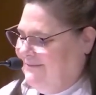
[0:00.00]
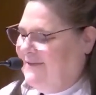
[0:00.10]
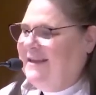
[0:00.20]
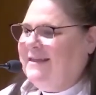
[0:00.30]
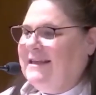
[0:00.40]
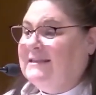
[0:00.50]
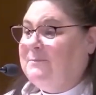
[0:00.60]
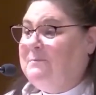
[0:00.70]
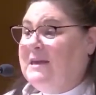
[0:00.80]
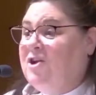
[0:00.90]
Faith
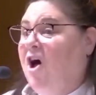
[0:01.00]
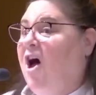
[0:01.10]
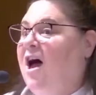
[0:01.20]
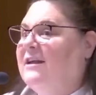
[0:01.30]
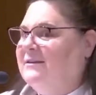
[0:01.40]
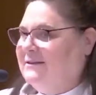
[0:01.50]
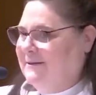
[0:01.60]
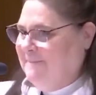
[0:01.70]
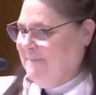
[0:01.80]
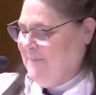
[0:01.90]
is
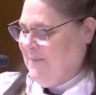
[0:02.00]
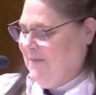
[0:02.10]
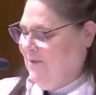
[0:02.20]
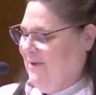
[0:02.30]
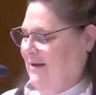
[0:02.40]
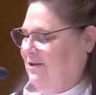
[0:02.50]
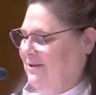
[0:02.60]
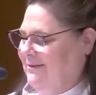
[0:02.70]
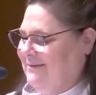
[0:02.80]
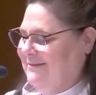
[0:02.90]
beyond the
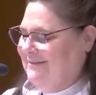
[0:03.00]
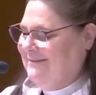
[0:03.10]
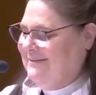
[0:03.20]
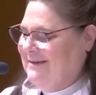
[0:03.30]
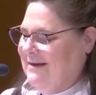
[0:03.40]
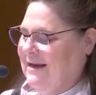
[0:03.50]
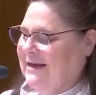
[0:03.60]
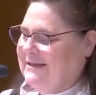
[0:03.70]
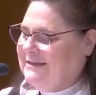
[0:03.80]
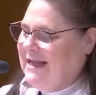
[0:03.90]
rational.
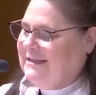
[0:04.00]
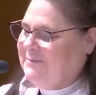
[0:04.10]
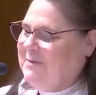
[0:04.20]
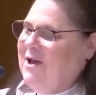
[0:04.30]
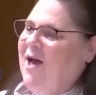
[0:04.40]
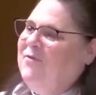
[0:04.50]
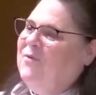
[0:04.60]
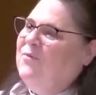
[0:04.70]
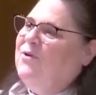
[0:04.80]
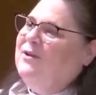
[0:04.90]
It extends beyond
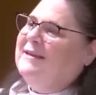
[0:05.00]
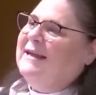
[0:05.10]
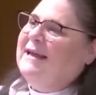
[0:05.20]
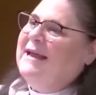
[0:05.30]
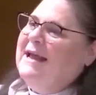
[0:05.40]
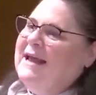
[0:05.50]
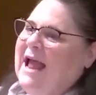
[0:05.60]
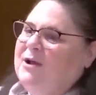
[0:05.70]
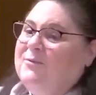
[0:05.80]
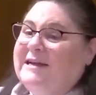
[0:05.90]
the worldly
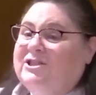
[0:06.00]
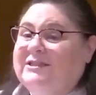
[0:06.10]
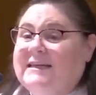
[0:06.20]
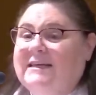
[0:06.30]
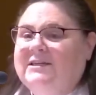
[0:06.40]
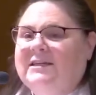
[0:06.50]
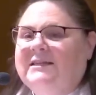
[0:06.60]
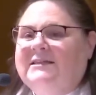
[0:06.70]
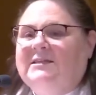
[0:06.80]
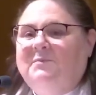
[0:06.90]
and reaches into
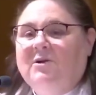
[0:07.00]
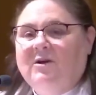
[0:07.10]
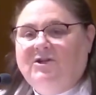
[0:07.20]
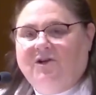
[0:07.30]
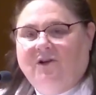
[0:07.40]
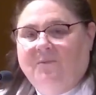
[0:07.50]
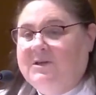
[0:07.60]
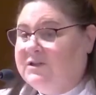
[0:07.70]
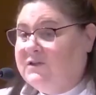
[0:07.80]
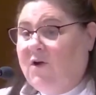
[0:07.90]
the spiritual,
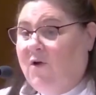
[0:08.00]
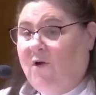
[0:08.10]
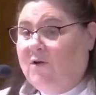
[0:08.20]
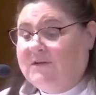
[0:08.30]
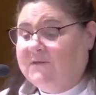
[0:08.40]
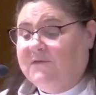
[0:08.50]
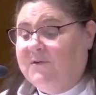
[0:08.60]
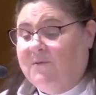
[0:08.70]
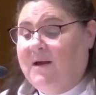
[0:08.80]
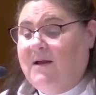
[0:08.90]
which is a whole
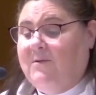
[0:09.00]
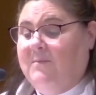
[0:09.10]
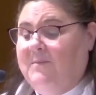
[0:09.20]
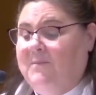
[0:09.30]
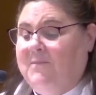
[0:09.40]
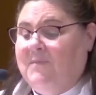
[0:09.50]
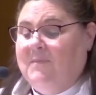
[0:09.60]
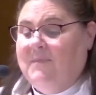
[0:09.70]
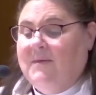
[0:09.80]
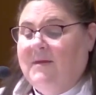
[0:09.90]
different realm.
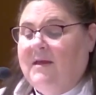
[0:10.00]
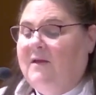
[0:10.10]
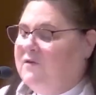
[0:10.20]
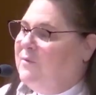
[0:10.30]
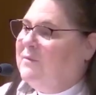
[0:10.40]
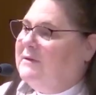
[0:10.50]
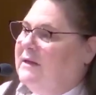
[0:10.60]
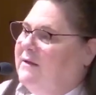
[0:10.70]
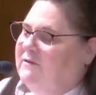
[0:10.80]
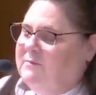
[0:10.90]
Have you
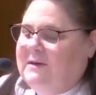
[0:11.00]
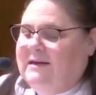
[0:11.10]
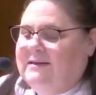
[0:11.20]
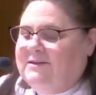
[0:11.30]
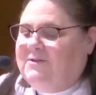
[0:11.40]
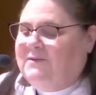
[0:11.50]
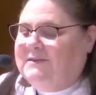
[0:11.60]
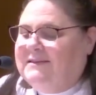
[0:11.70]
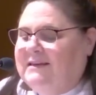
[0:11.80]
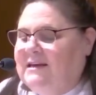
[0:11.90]
believed because you have
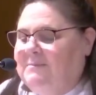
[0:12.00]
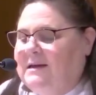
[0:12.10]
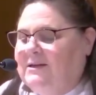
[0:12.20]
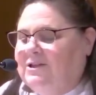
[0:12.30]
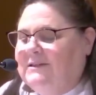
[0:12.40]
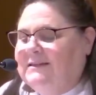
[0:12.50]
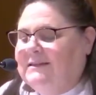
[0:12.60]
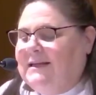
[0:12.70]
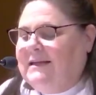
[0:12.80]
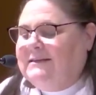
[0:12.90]
seen me?
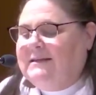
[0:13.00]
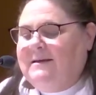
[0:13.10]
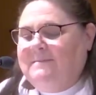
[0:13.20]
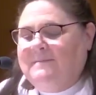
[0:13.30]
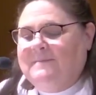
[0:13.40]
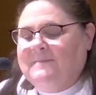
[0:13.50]
Jesus asked them.